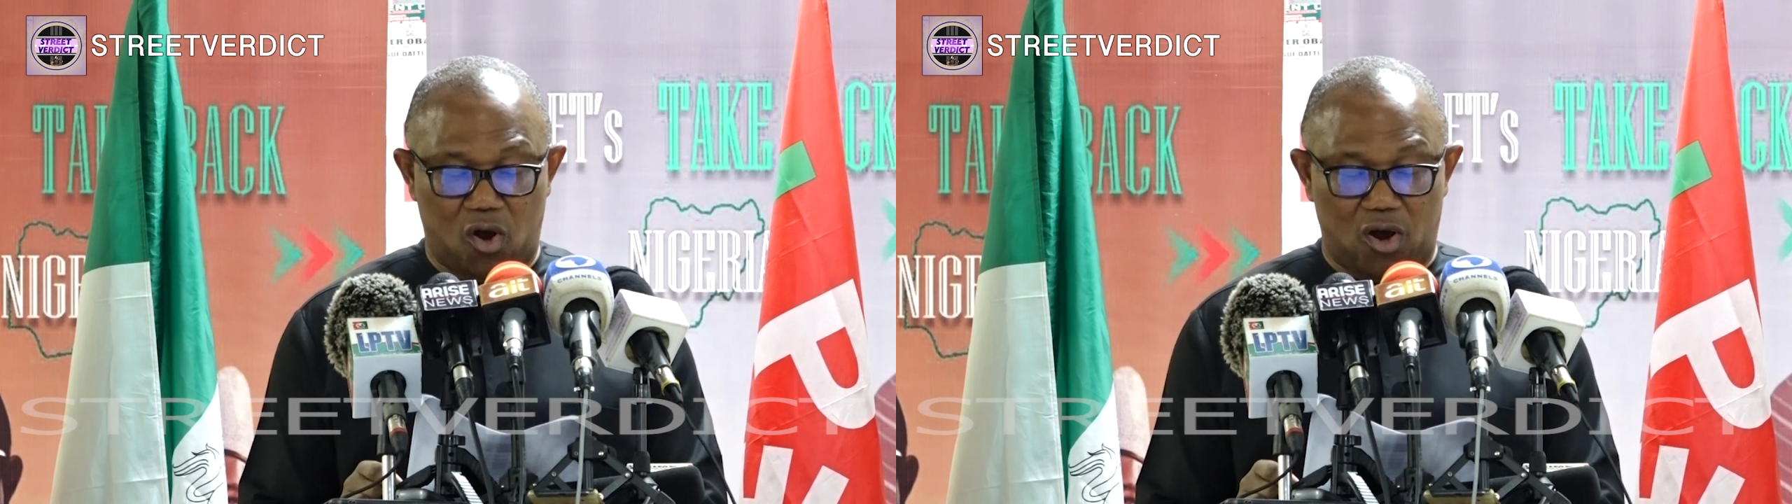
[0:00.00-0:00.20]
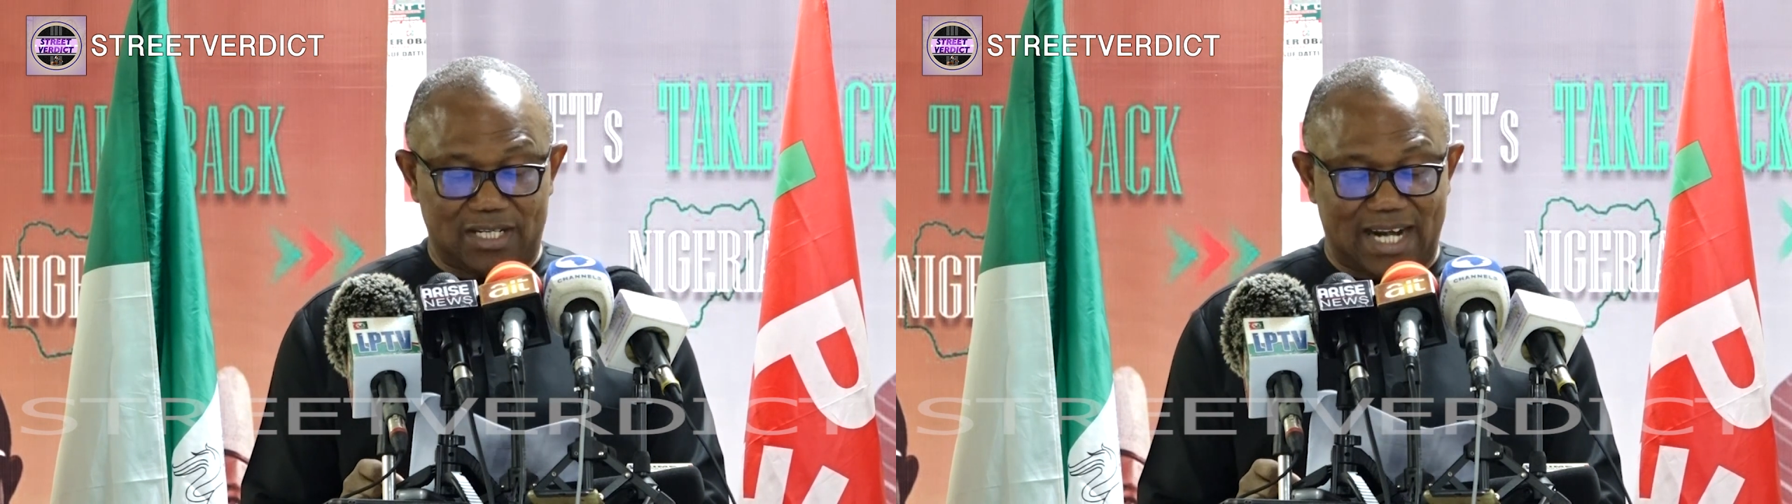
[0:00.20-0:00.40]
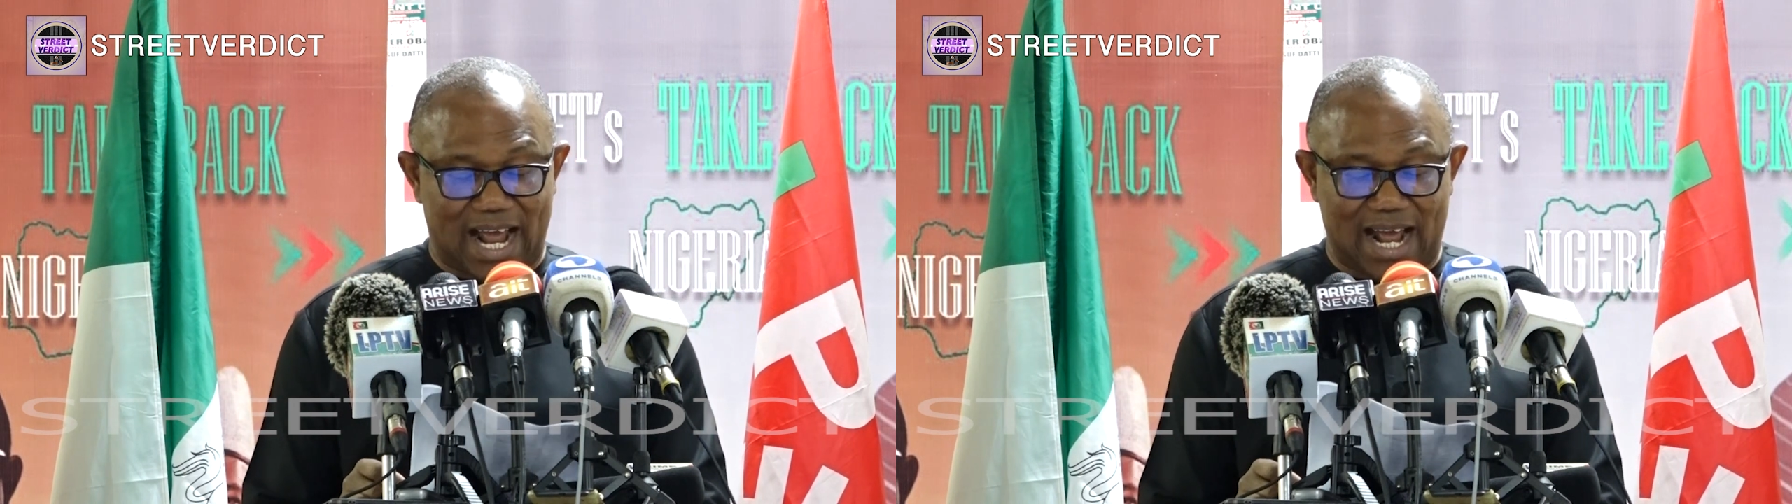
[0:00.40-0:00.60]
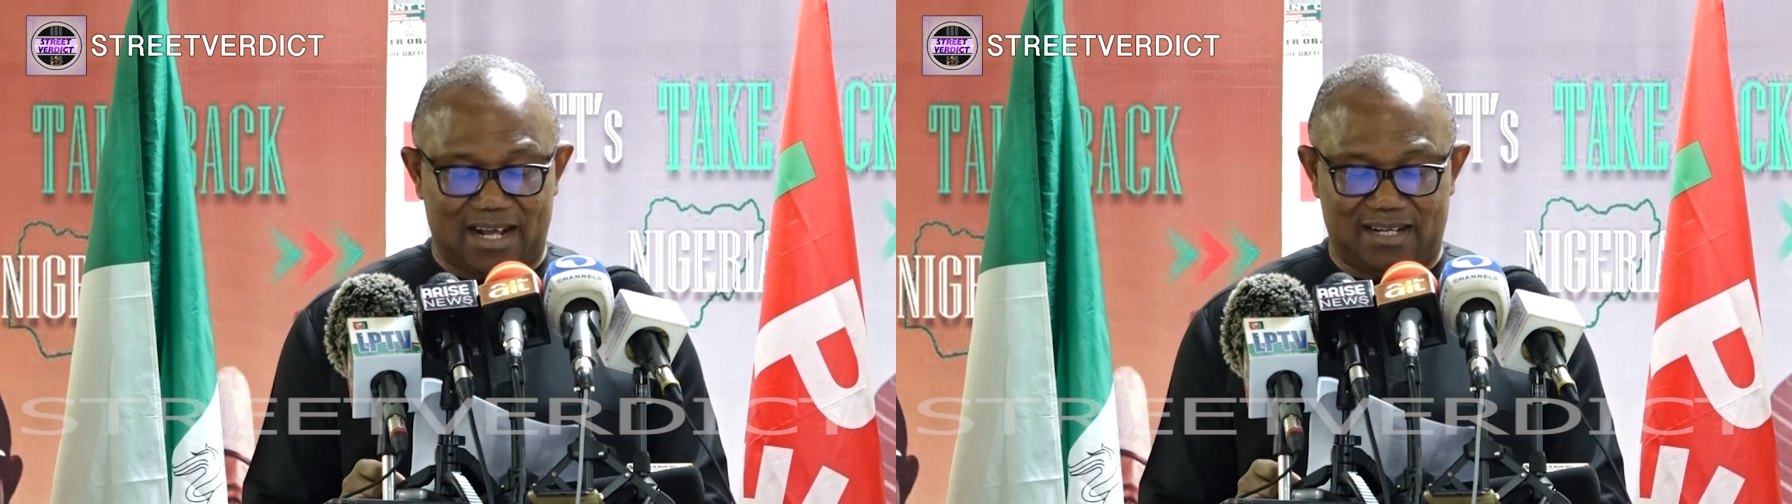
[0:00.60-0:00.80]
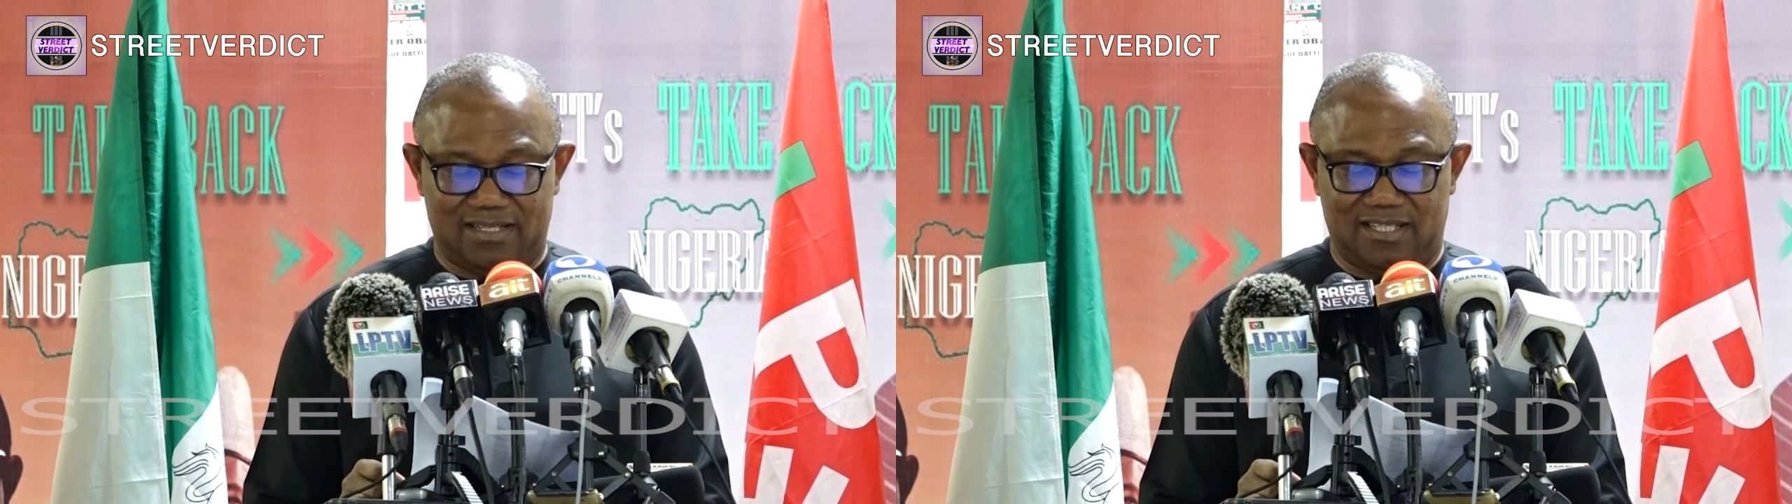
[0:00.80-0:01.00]

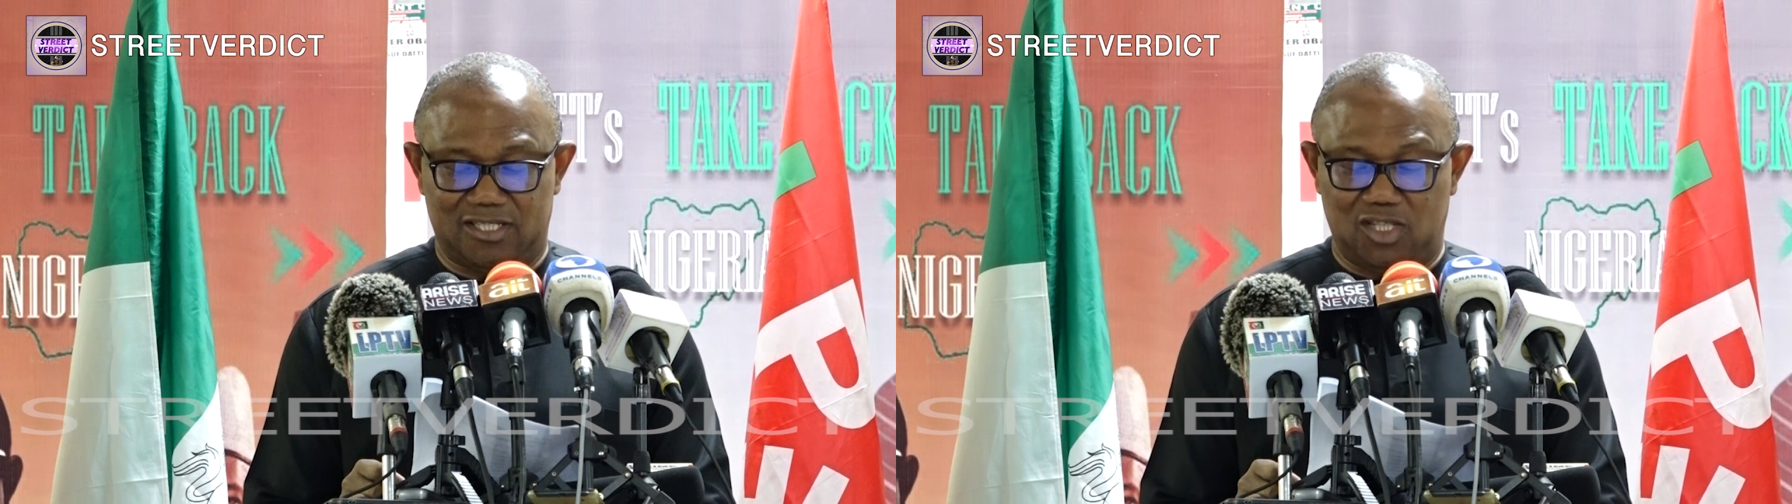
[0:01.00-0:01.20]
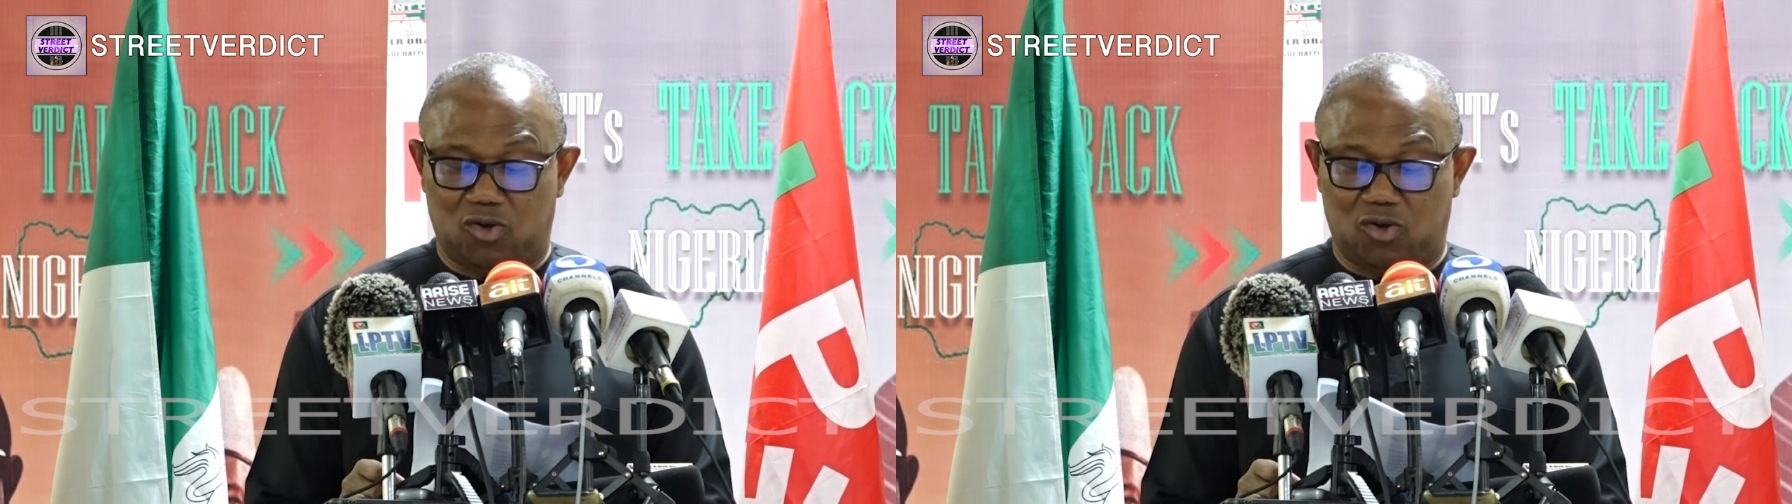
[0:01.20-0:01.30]
under the